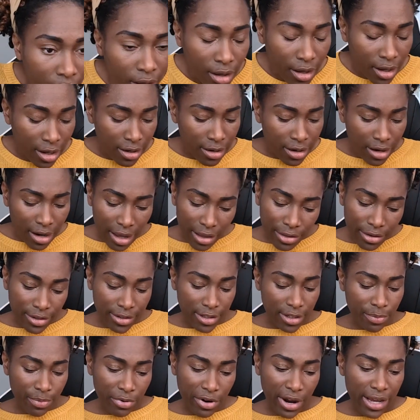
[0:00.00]
Another
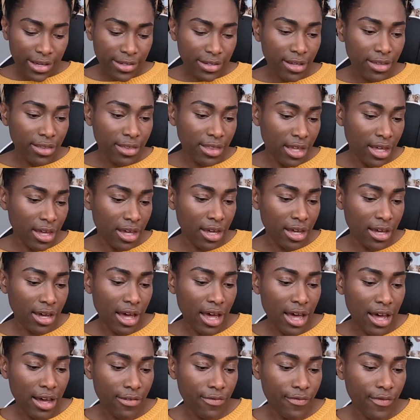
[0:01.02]
surprising thing
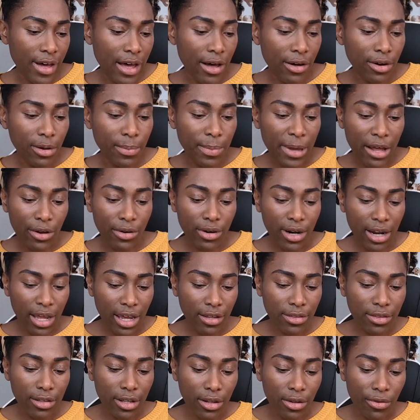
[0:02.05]
I found about
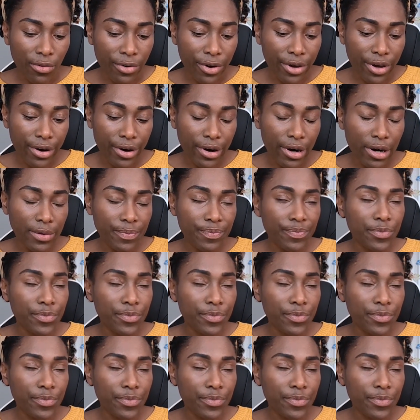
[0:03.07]
Nate the lawyer